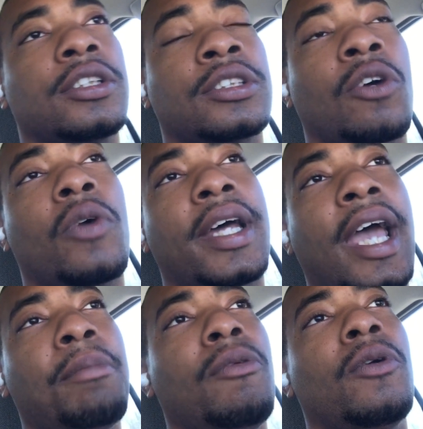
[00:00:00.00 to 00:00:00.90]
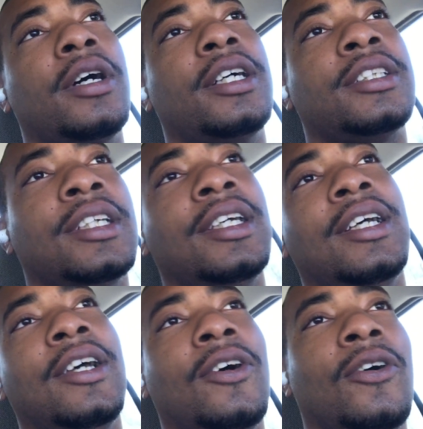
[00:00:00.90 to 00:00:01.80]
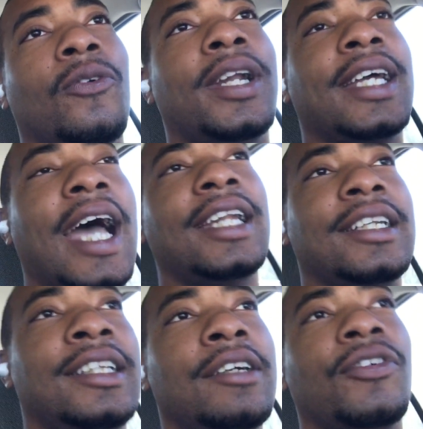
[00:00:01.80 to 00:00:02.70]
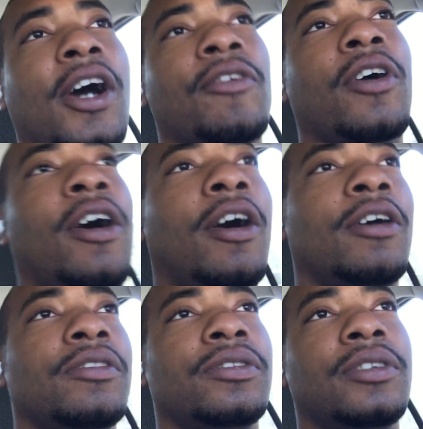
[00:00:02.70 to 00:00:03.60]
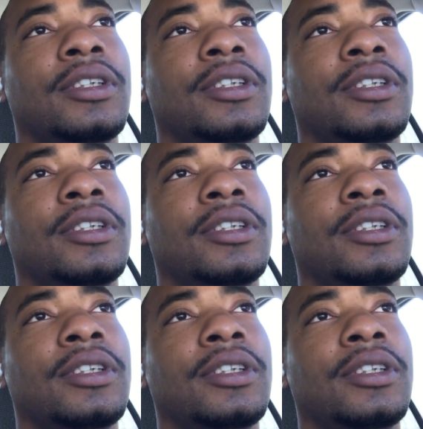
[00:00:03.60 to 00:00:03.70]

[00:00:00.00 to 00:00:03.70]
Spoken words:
So what happened was, when they got the diff cover off,